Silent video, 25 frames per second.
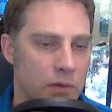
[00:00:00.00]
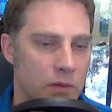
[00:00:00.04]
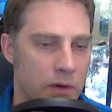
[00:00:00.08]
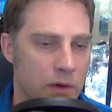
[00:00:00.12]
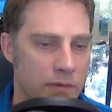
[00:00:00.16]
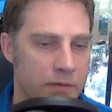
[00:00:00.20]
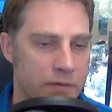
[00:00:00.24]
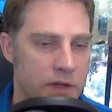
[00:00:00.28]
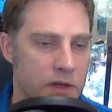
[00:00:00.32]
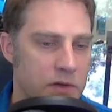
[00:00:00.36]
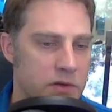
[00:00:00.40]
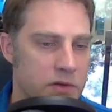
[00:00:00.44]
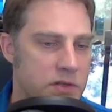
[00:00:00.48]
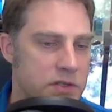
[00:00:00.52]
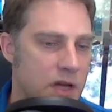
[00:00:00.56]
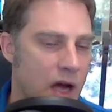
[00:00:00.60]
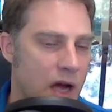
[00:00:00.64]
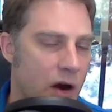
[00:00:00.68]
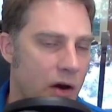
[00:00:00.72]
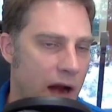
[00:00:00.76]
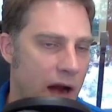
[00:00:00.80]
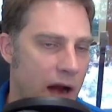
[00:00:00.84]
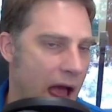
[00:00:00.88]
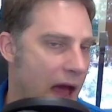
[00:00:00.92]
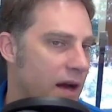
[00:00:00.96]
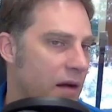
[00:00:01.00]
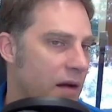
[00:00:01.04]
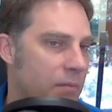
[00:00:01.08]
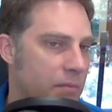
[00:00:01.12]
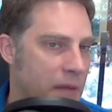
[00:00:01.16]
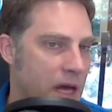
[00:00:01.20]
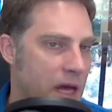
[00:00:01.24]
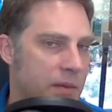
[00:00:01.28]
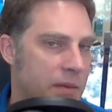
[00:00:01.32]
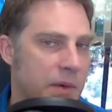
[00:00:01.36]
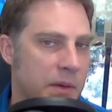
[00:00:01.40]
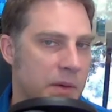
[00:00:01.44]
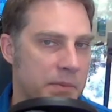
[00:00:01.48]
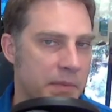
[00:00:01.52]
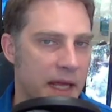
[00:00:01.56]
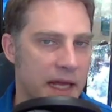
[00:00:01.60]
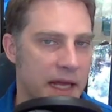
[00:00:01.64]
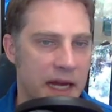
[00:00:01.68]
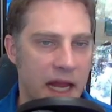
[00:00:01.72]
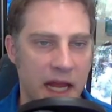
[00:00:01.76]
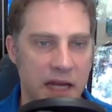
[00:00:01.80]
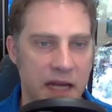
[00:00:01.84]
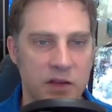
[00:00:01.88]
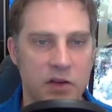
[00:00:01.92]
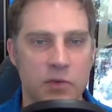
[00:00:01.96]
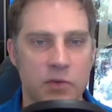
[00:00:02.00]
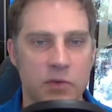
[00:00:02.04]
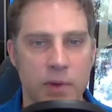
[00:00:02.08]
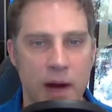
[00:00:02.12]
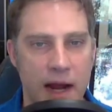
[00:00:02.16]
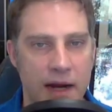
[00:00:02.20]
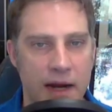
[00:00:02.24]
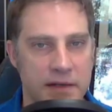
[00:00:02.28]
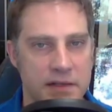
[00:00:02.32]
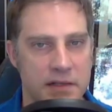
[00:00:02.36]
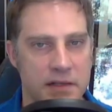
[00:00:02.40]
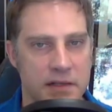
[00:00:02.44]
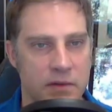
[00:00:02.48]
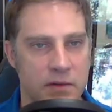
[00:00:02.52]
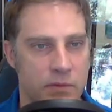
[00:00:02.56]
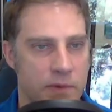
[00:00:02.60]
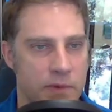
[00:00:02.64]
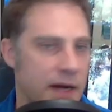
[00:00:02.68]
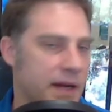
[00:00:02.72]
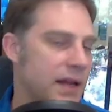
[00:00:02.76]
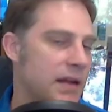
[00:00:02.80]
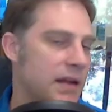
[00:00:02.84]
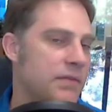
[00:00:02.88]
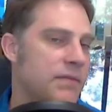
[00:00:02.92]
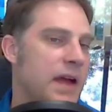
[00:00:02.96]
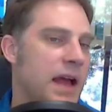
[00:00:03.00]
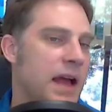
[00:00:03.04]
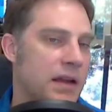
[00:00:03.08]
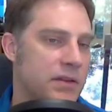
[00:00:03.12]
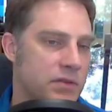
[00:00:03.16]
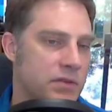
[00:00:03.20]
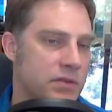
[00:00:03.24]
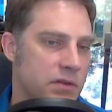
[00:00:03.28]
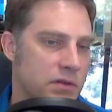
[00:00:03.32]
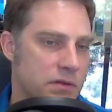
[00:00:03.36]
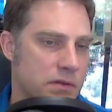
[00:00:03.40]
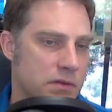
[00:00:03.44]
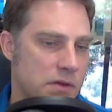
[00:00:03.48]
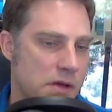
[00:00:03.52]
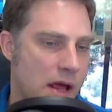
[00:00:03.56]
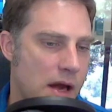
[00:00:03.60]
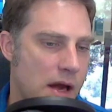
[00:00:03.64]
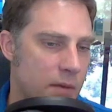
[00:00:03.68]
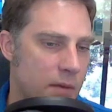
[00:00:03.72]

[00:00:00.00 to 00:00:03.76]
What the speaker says: reviews are at a minimum an indirect ranking factor.